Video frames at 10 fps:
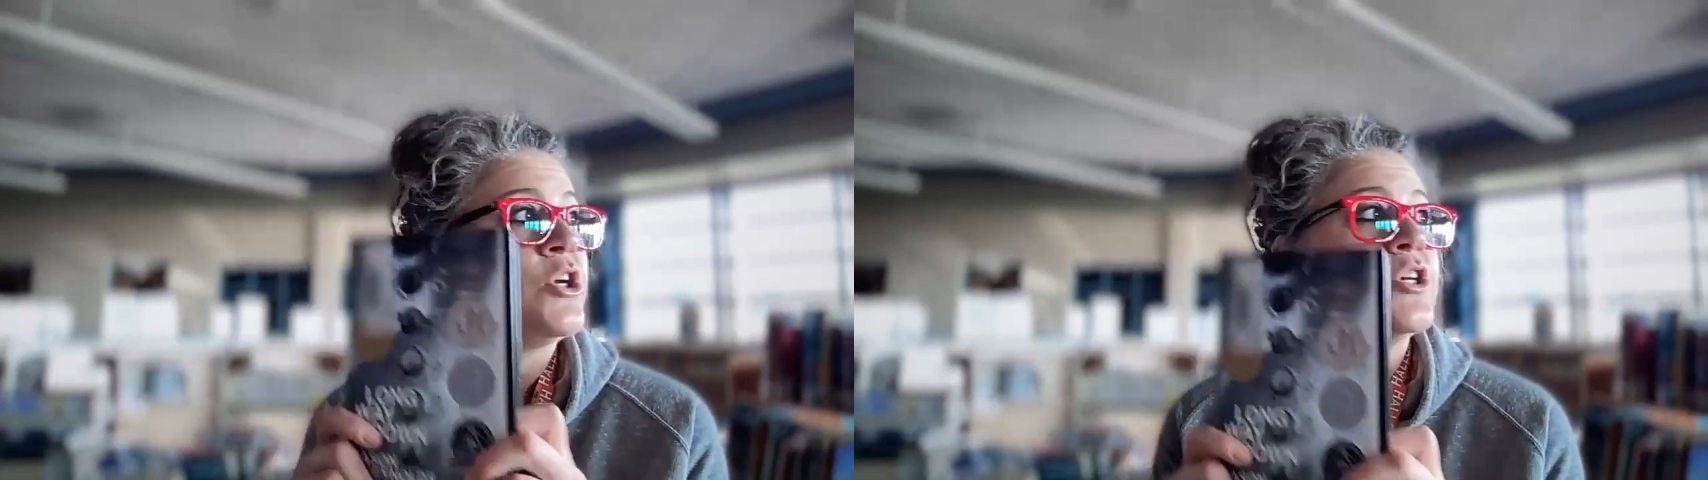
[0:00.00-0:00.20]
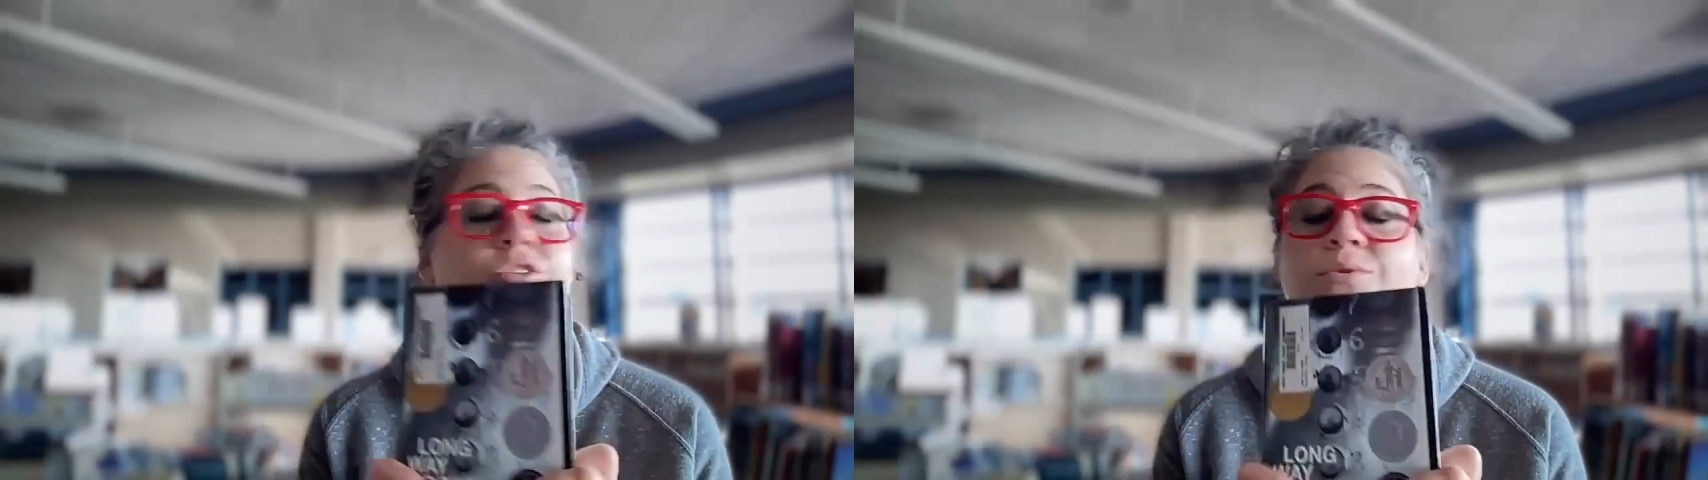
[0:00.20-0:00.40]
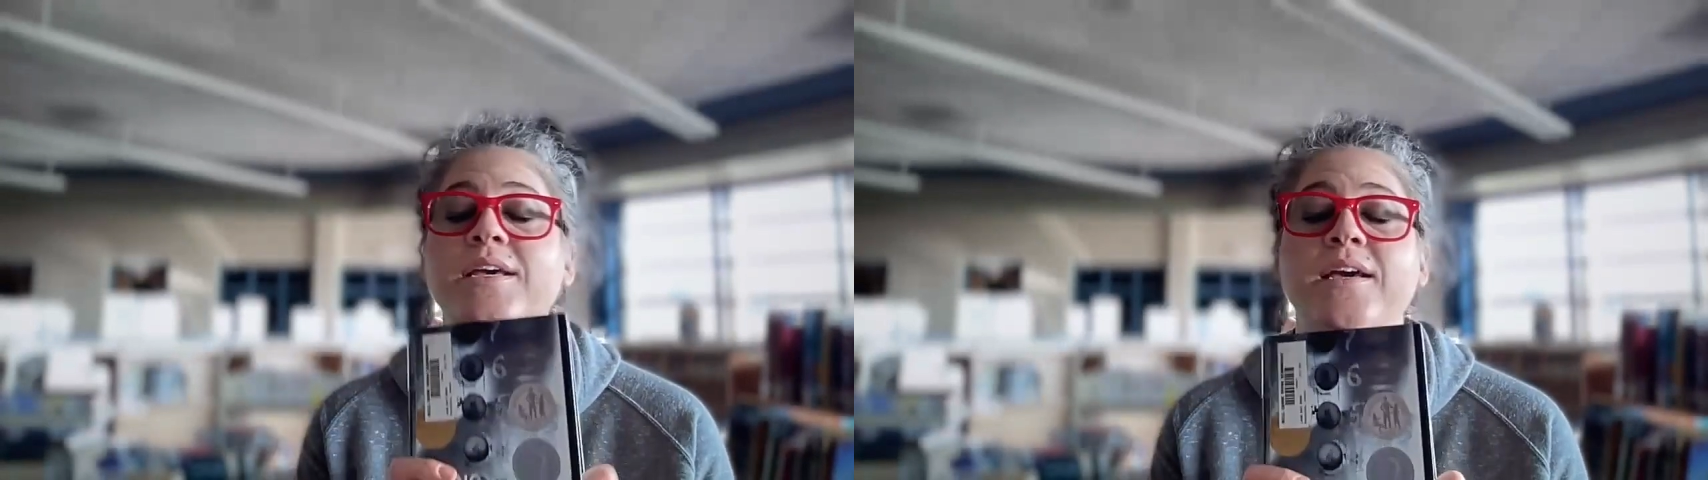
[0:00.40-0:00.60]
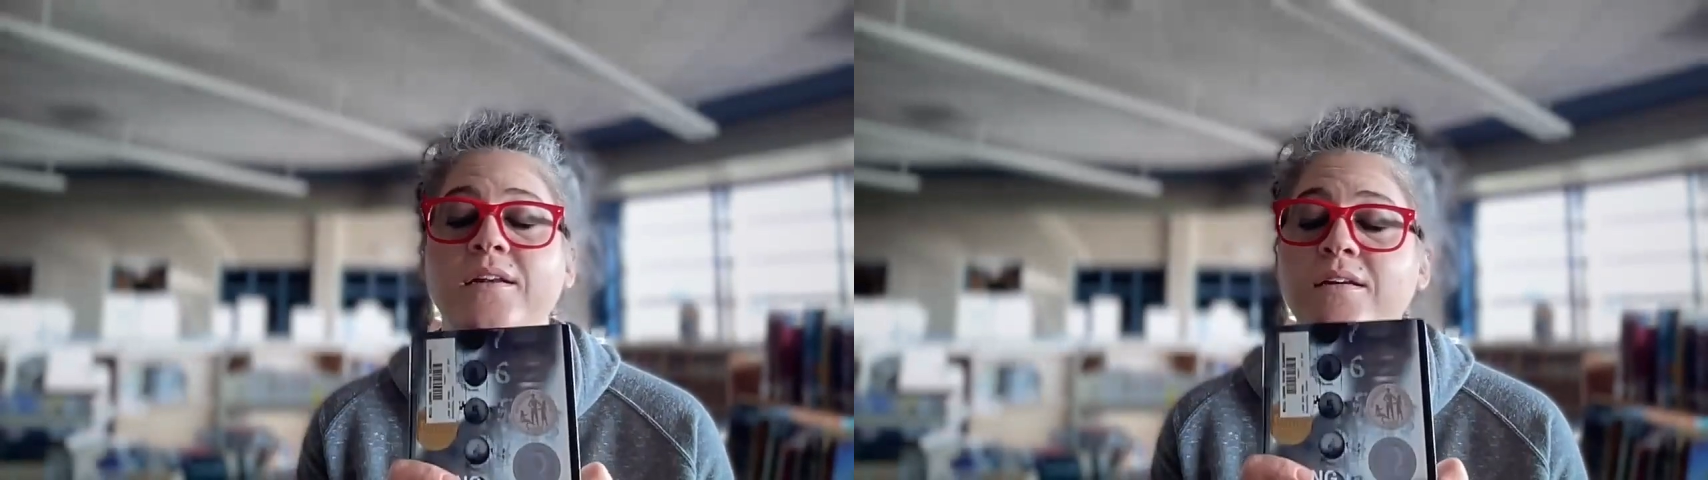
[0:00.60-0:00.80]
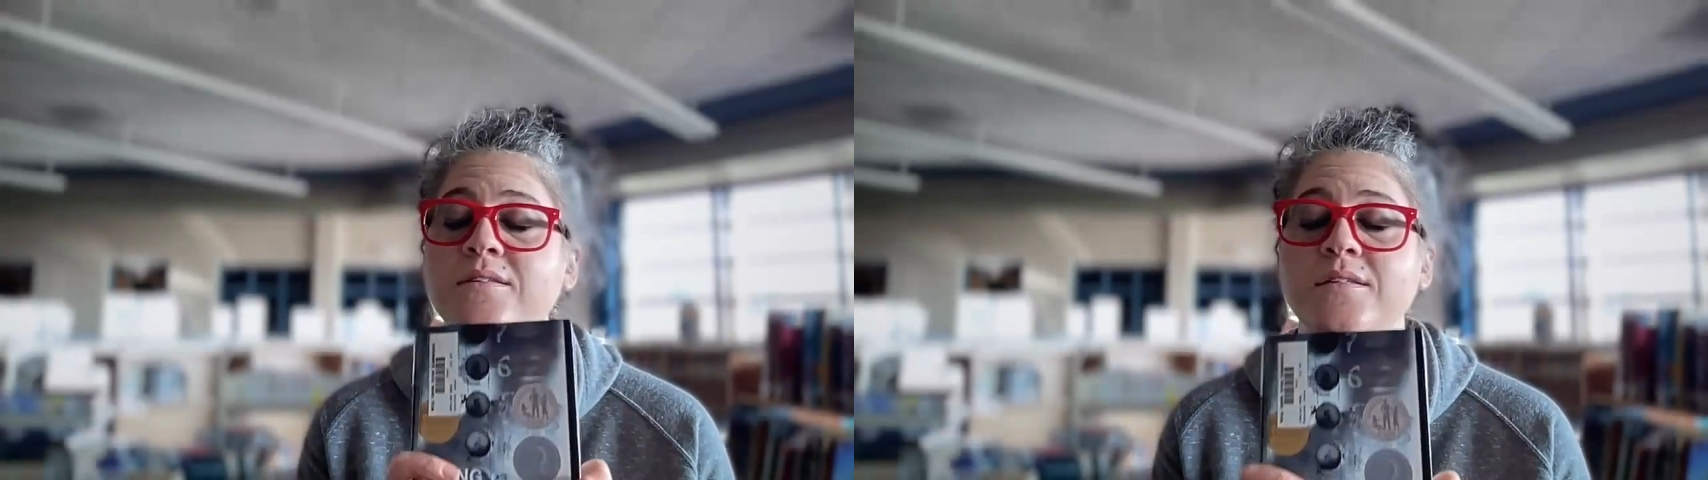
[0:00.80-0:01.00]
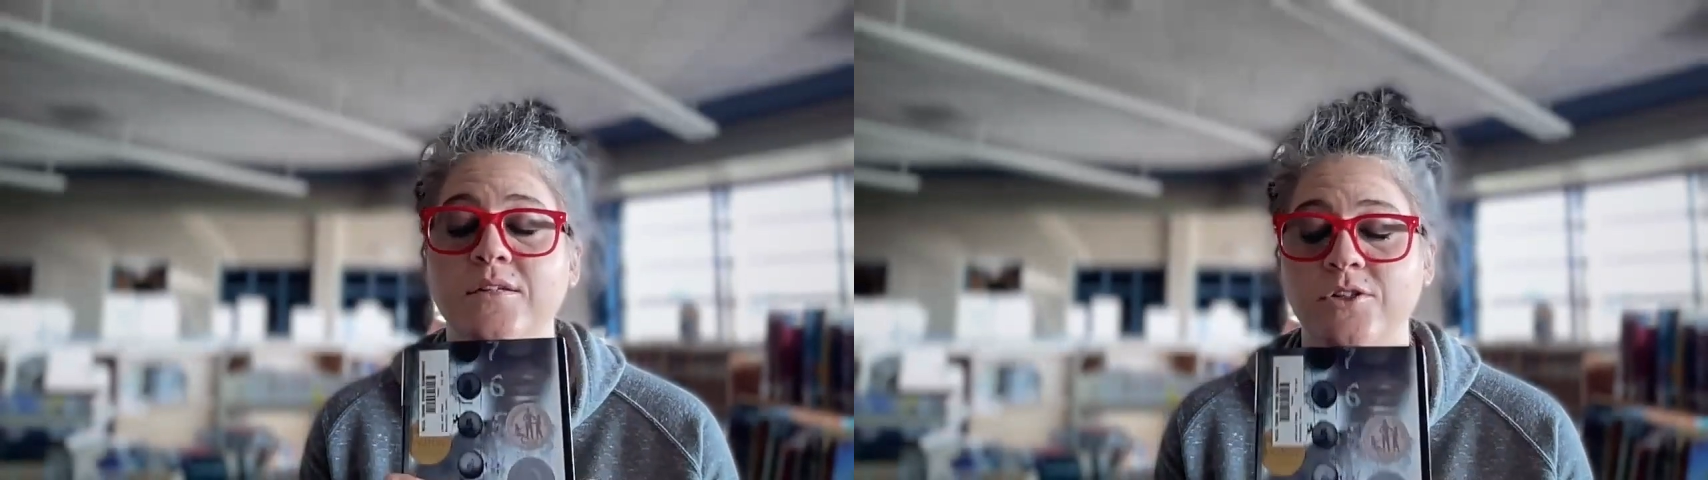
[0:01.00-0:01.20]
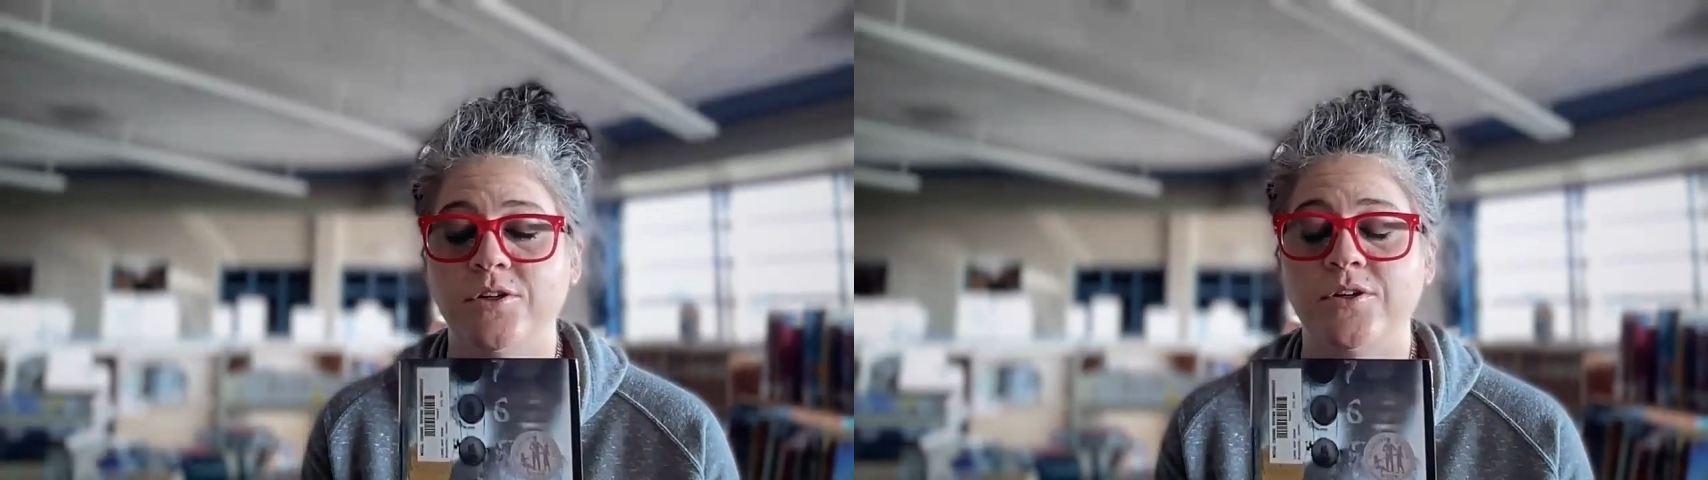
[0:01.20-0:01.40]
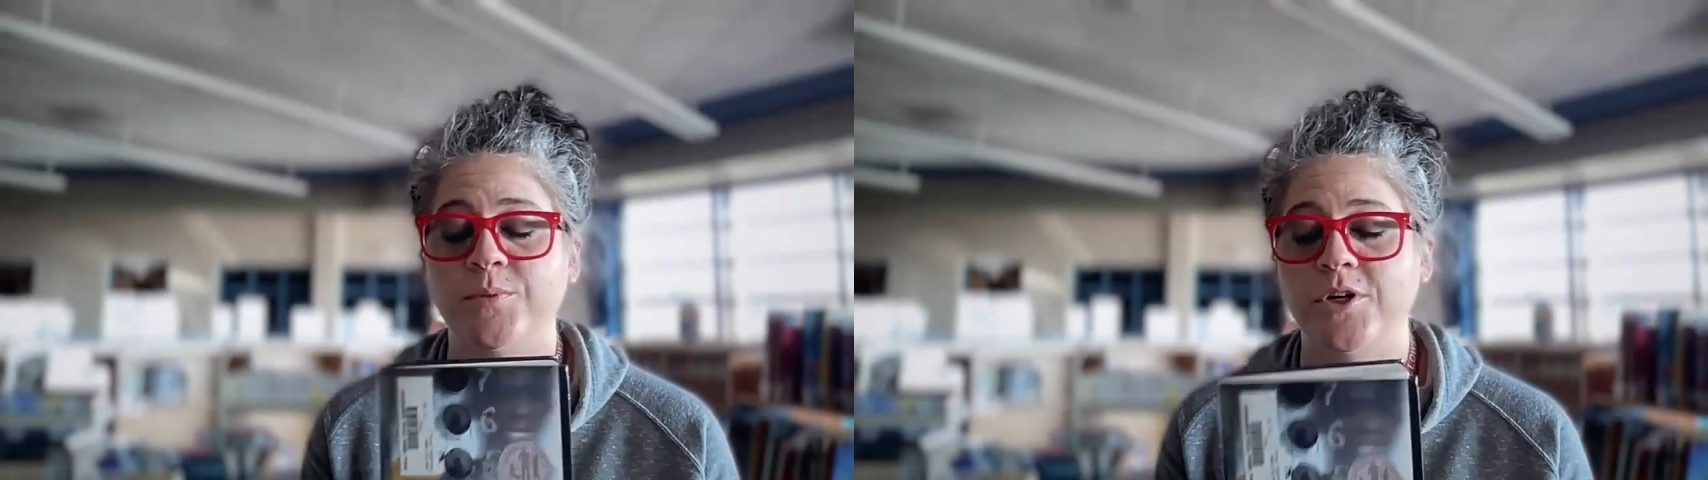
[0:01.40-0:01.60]
So again, it's such a
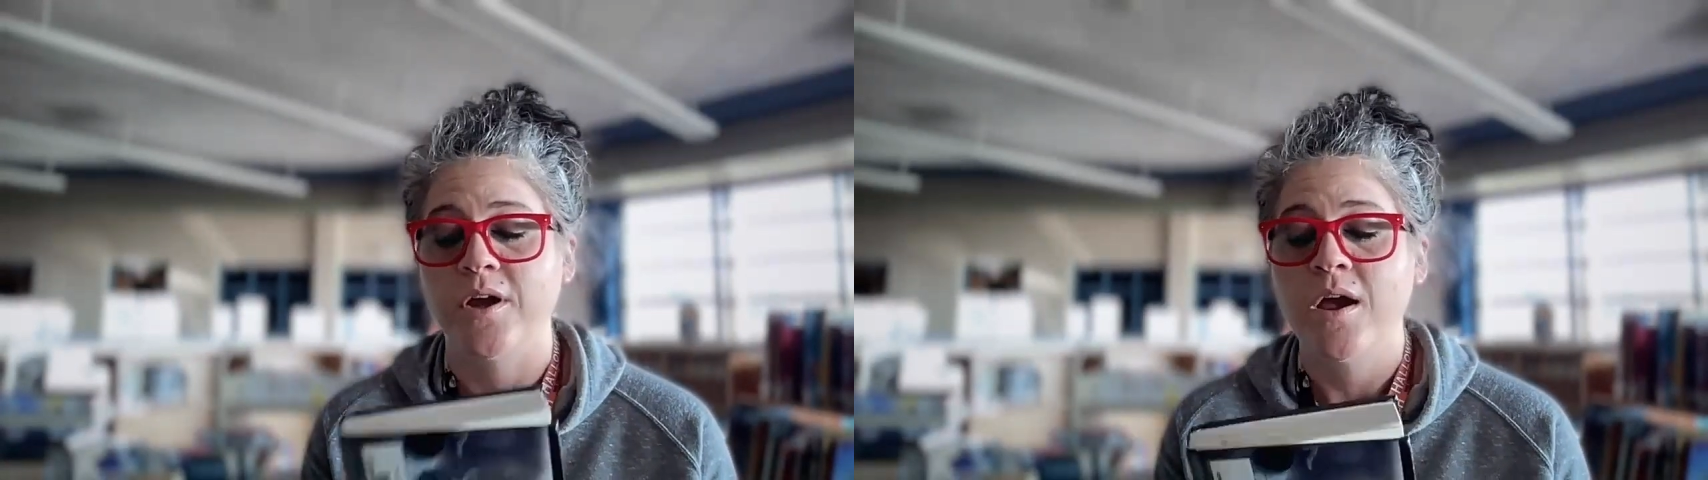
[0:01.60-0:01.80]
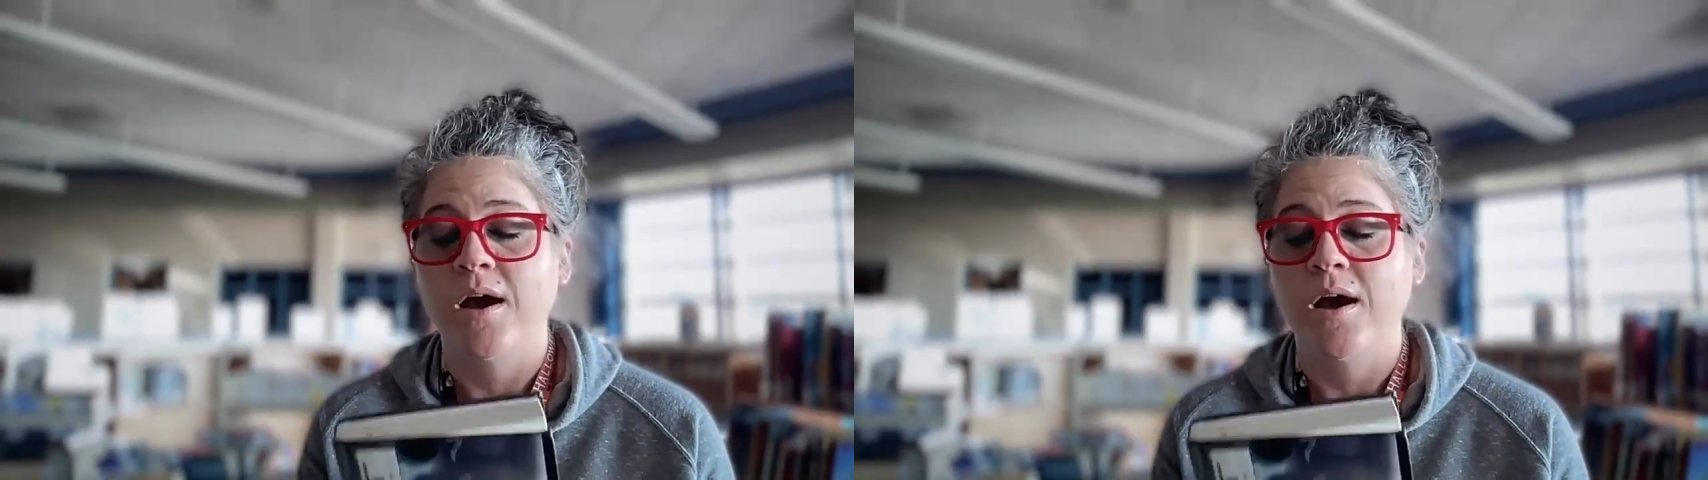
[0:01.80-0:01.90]
good book.